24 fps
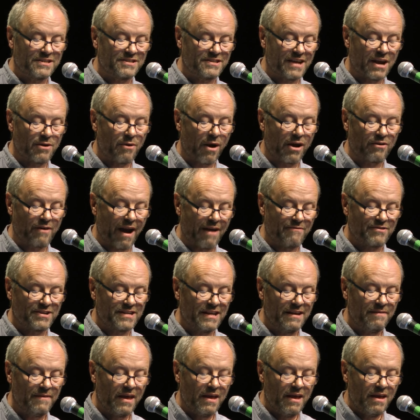in zero
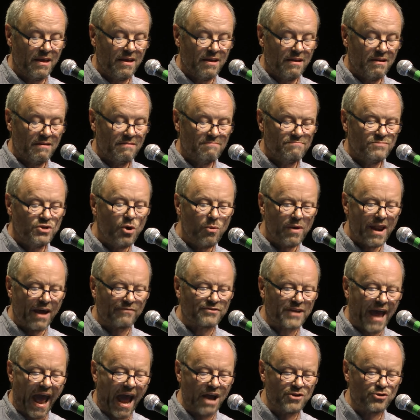gravity. You'll
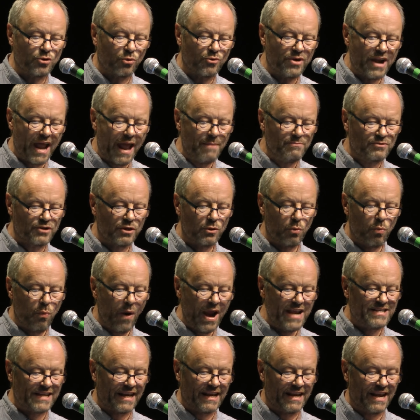have to add your name to the
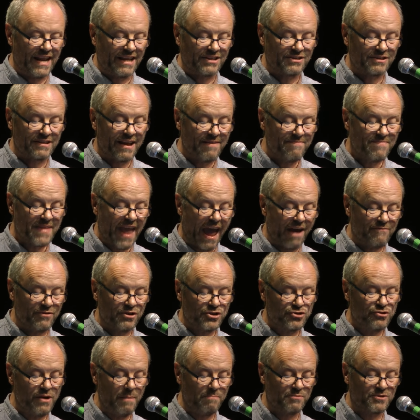waiting list. Have a
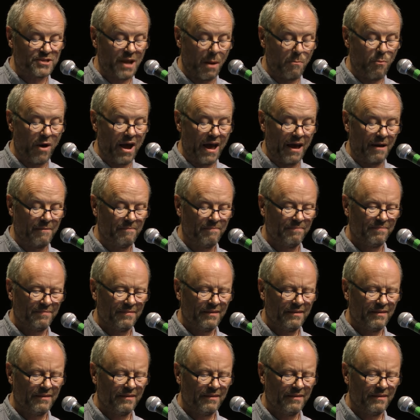trip somewhere."